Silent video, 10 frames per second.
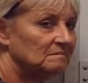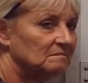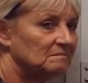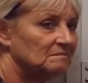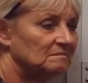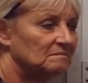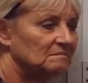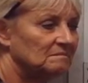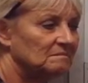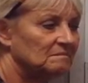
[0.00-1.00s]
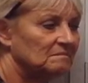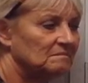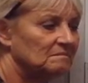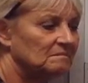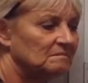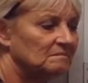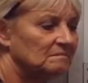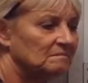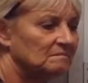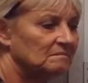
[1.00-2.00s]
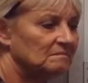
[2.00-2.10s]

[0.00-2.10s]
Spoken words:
(silence)